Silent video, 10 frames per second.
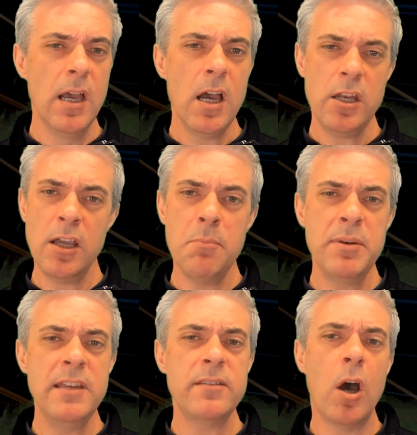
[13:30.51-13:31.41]
and a
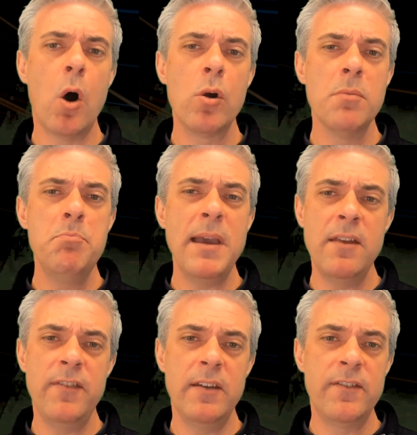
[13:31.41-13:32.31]
company as a whole can
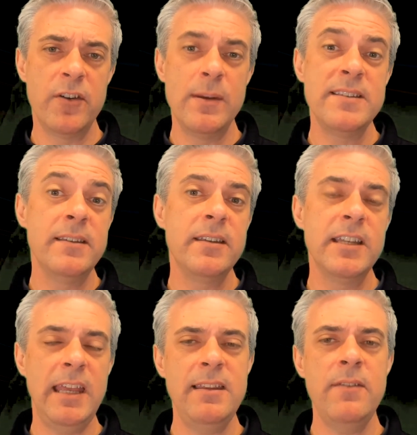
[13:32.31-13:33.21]
benefit through its
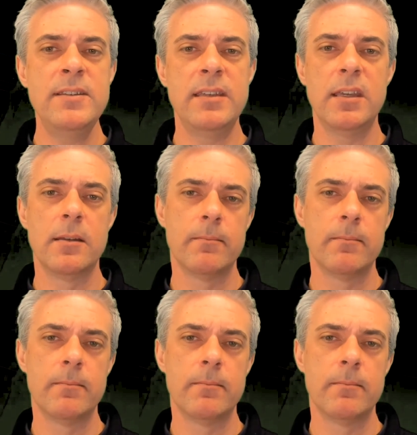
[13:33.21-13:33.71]
interconnectivity.